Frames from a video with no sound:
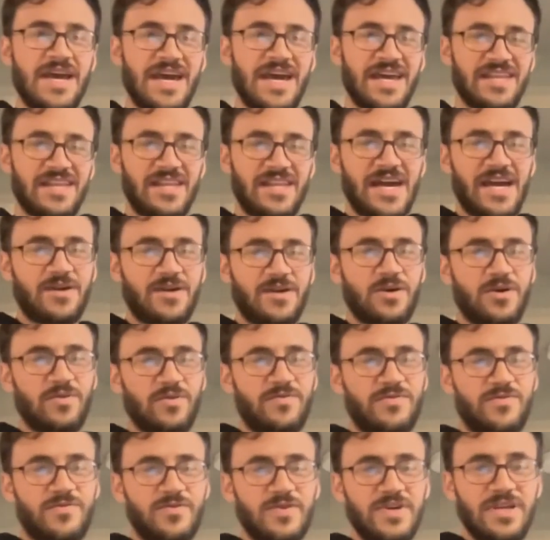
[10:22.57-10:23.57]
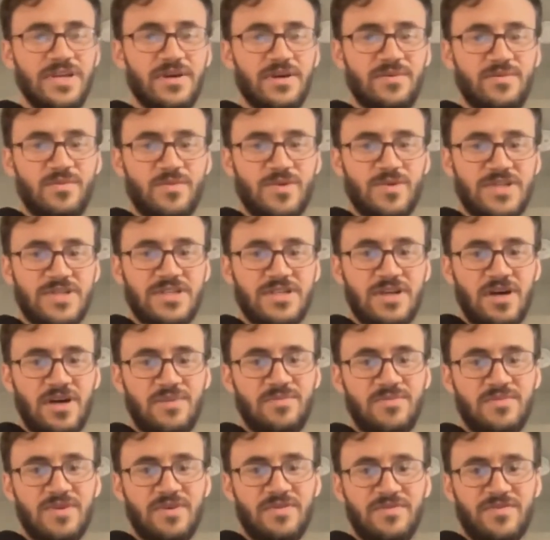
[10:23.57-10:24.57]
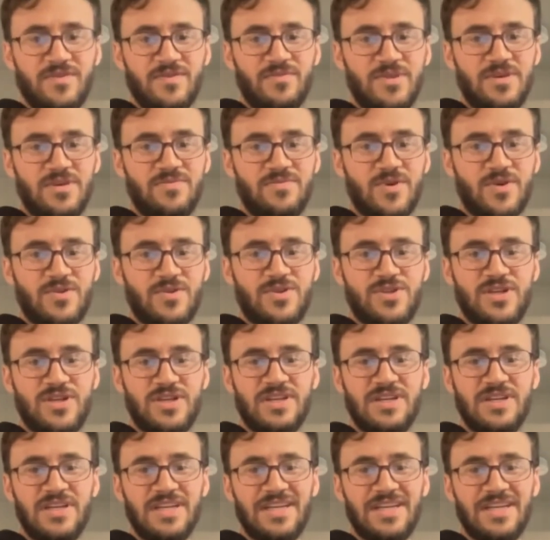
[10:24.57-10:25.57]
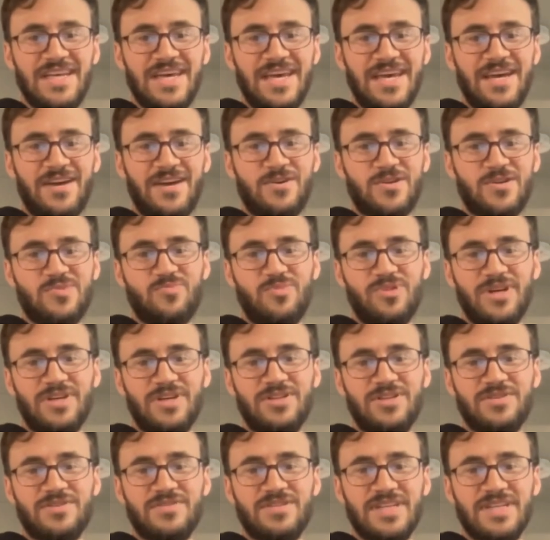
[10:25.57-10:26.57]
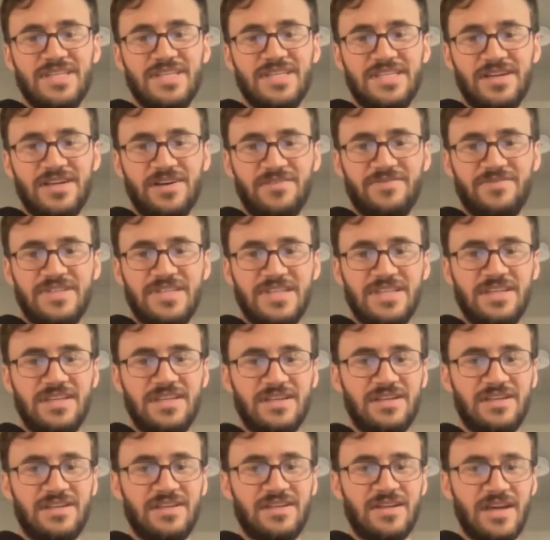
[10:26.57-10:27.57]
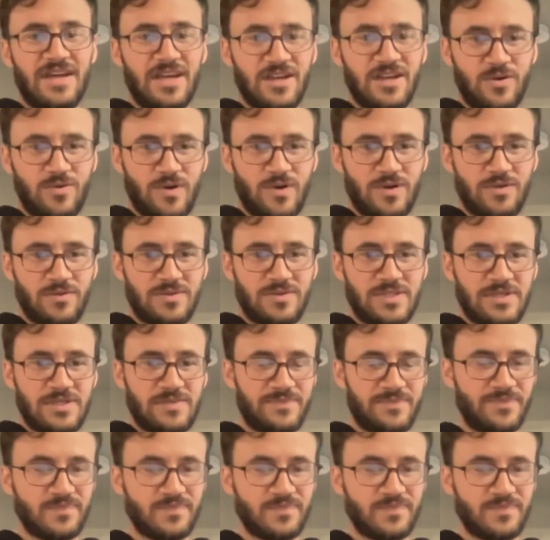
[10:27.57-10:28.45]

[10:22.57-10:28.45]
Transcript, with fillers: and lack of freedom which come from the immersion in cares, pleasures, and self-seeking, end quote.